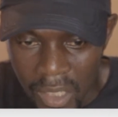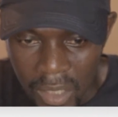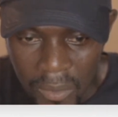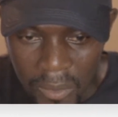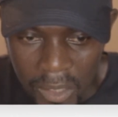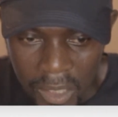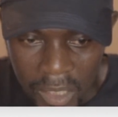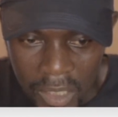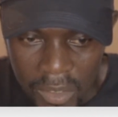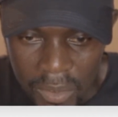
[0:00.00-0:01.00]

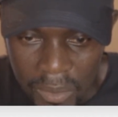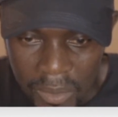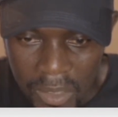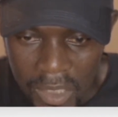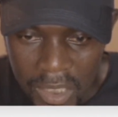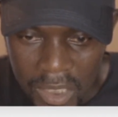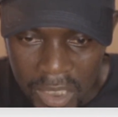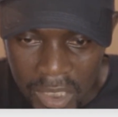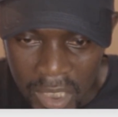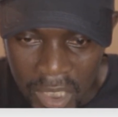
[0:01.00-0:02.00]
Okay, so this is
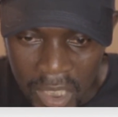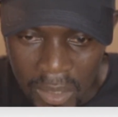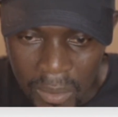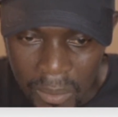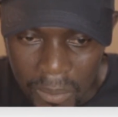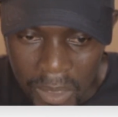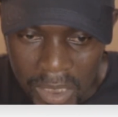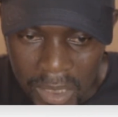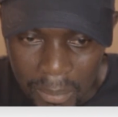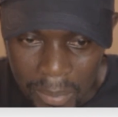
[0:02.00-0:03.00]
it. Korea,
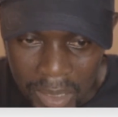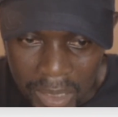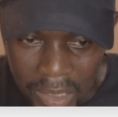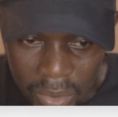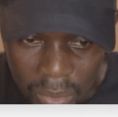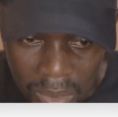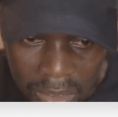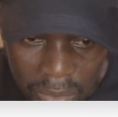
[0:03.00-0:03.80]
Japan. This one is for